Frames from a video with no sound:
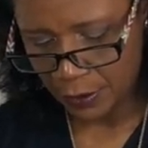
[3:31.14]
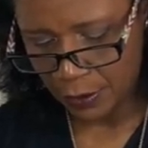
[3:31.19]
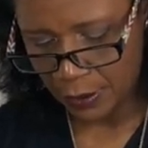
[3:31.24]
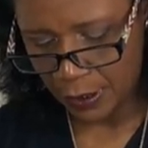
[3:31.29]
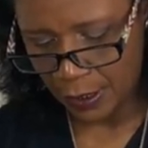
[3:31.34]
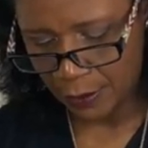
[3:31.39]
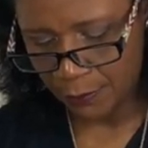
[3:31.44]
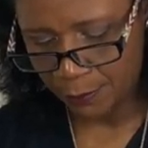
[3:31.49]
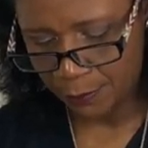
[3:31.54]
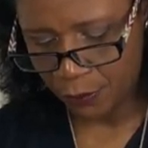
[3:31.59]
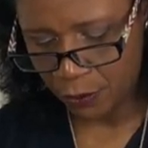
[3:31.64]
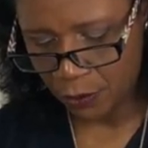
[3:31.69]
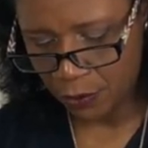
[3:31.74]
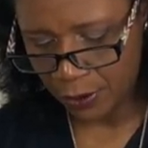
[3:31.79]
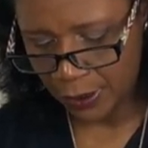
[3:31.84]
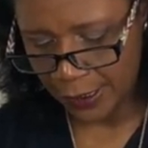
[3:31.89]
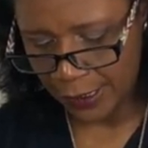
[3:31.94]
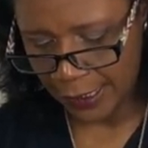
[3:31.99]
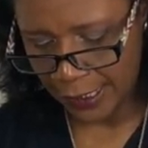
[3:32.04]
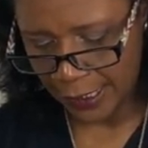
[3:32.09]
and
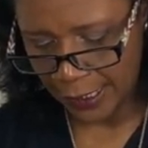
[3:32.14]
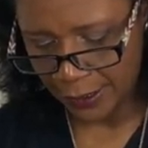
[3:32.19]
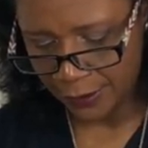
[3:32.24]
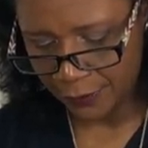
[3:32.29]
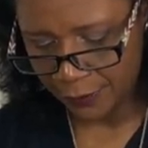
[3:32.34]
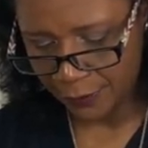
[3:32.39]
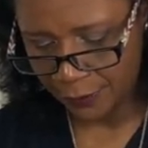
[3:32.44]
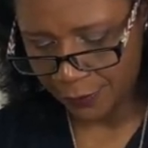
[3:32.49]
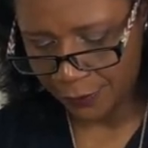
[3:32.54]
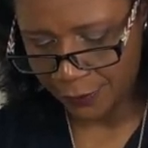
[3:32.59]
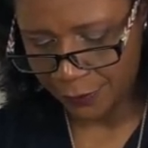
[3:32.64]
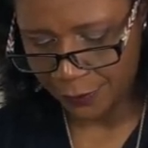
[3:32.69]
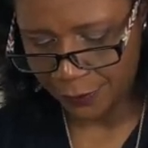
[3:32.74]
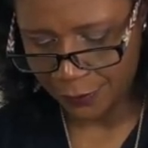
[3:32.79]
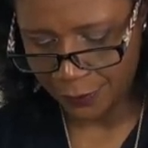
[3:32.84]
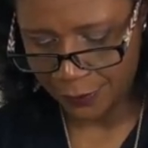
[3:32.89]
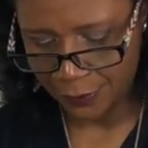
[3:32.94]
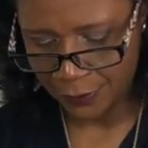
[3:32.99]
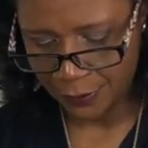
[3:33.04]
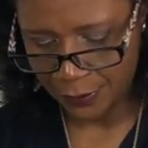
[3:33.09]
pulling it,
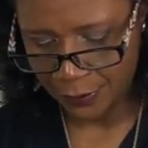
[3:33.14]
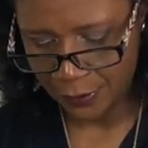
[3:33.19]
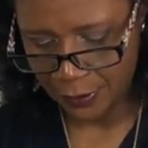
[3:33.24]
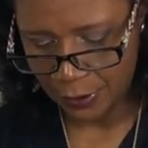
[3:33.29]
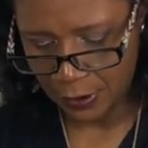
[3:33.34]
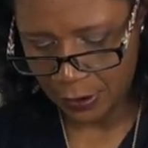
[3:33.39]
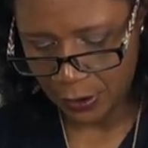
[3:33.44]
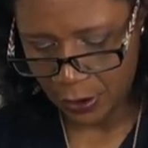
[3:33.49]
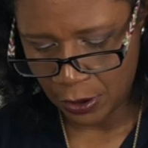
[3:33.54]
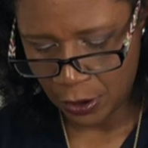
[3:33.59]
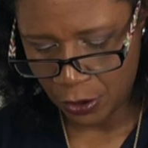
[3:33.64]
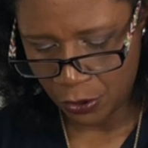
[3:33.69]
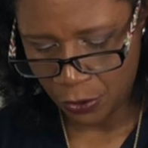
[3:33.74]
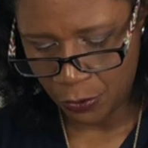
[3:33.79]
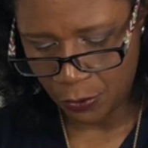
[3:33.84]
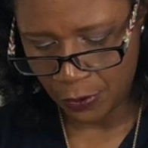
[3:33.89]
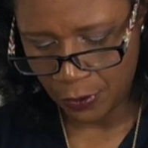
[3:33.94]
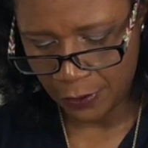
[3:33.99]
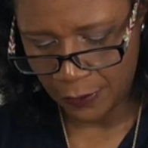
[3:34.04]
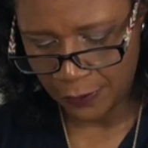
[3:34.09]
you
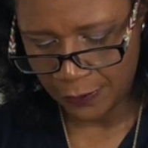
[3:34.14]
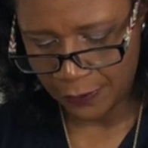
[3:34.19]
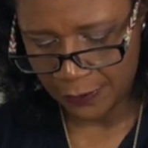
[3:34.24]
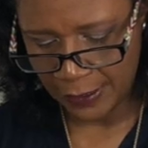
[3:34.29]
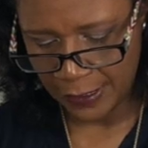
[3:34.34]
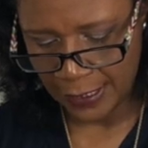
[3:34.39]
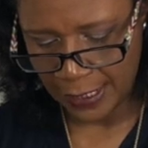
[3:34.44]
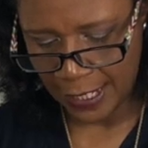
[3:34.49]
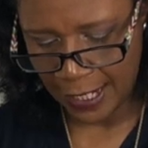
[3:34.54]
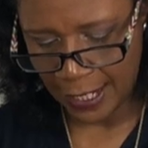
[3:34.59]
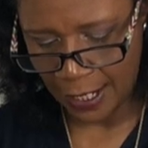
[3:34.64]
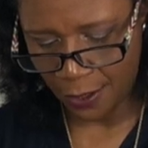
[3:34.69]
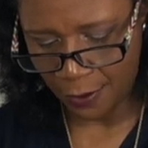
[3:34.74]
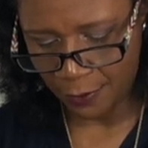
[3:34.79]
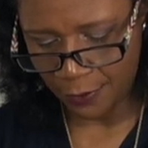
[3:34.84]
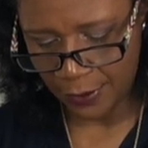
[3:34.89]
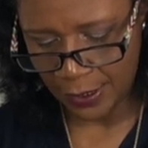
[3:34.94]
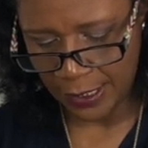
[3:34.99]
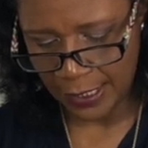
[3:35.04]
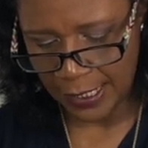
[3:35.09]
can see how
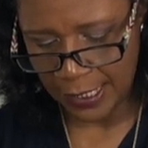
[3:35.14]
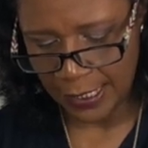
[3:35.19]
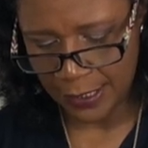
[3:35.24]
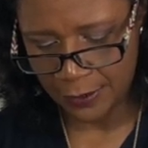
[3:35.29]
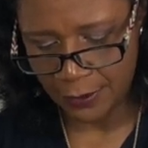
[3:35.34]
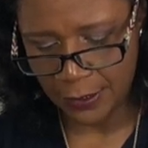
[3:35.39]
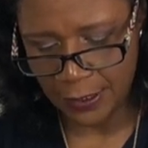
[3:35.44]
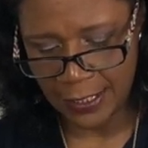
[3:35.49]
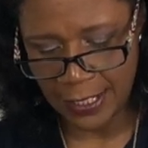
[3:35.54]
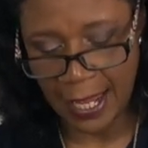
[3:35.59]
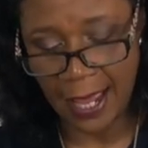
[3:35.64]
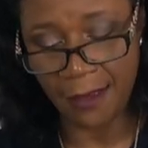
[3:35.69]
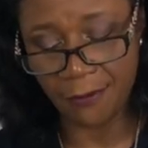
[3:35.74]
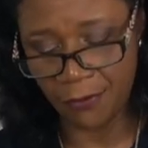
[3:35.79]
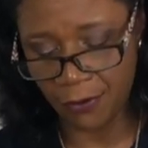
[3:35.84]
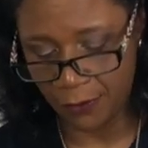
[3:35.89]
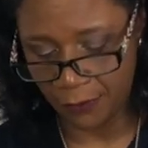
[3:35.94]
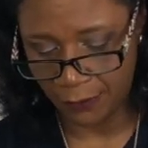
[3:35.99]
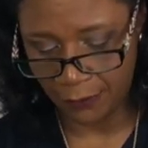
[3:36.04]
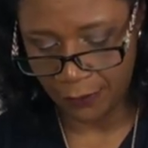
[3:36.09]
it
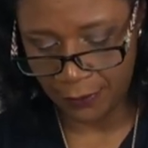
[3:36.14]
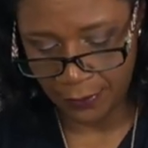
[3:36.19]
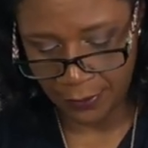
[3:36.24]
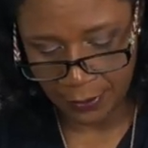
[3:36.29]
gathers.